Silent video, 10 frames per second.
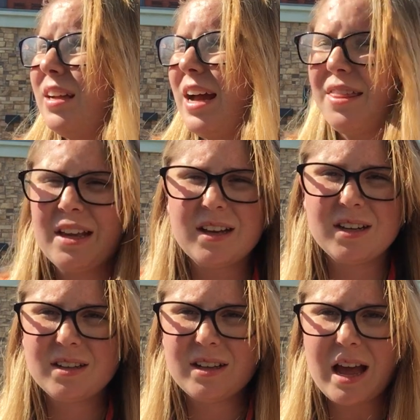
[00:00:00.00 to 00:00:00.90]
I think
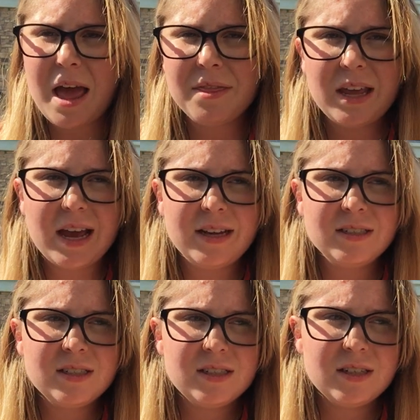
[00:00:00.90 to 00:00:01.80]
in the
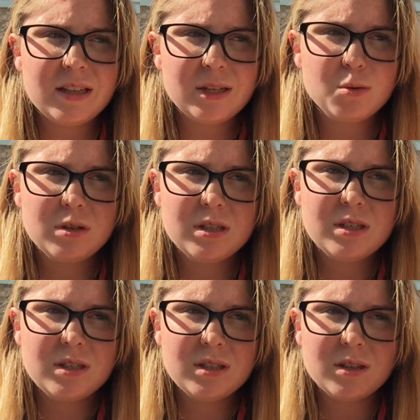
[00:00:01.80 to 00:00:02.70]
end, this
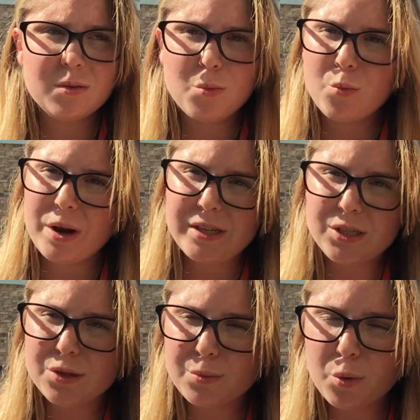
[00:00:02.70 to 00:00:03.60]
was way
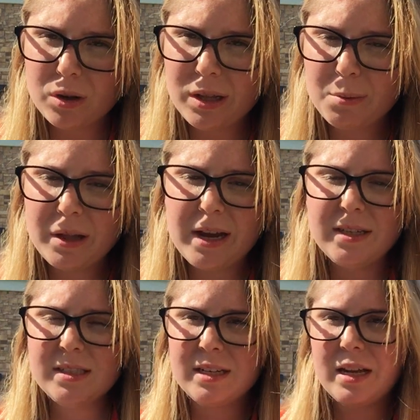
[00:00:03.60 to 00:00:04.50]
too poorly
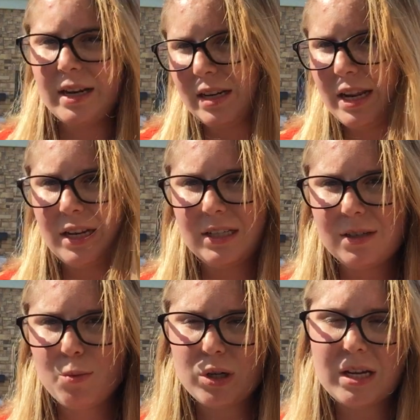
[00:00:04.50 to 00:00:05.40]
planned and it needed
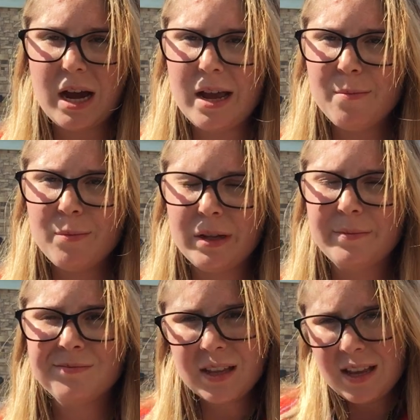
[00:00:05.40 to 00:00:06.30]
more time, but
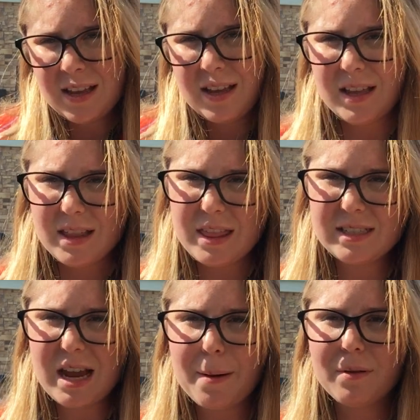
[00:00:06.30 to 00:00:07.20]

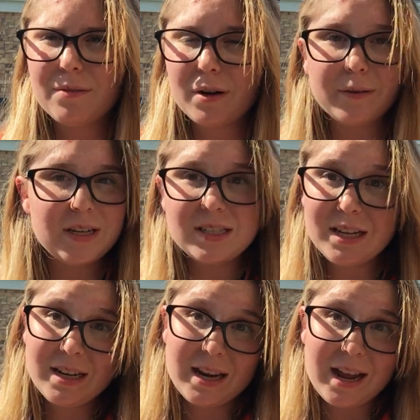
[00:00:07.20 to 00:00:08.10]
things happen for a
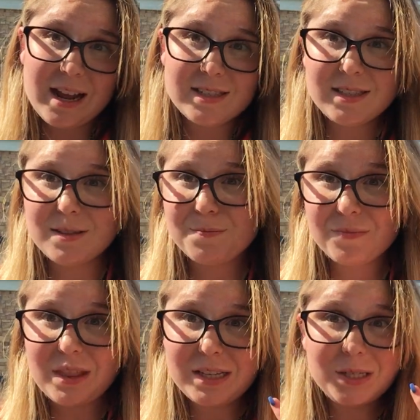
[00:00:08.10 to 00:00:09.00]
reason, and I guess
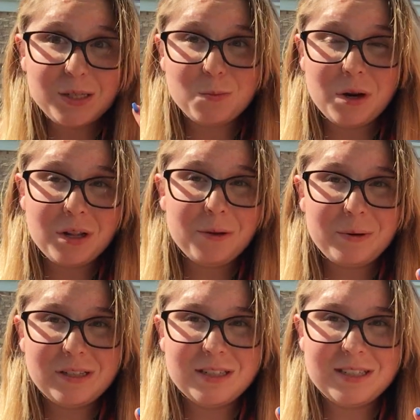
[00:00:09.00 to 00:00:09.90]
this is one of the
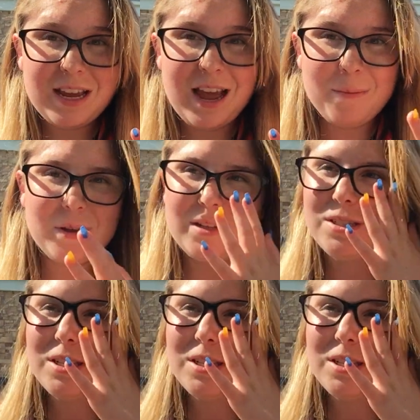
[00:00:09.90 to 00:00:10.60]
reasons it happened.